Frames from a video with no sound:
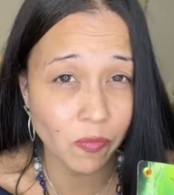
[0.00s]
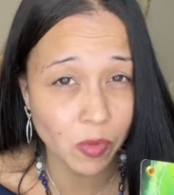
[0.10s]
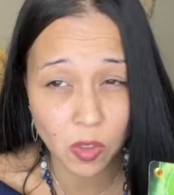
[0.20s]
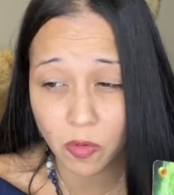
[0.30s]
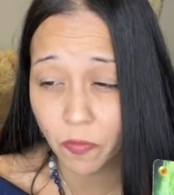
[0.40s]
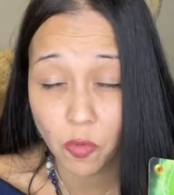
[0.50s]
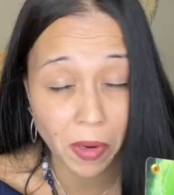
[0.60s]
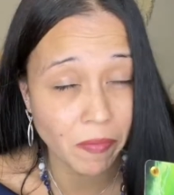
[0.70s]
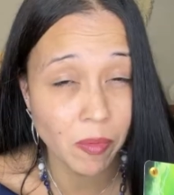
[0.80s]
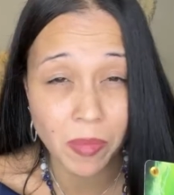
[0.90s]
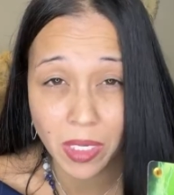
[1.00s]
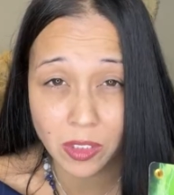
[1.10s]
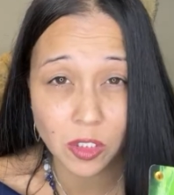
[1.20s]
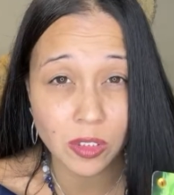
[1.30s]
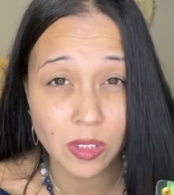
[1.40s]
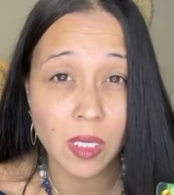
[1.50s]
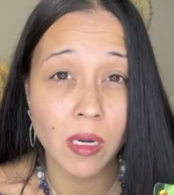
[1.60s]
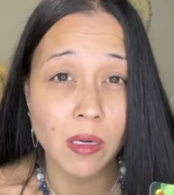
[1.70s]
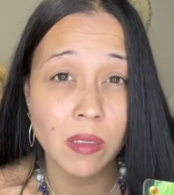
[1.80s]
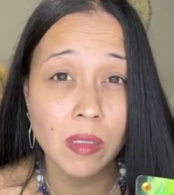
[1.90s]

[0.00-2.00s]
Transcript: your forever mate just yet.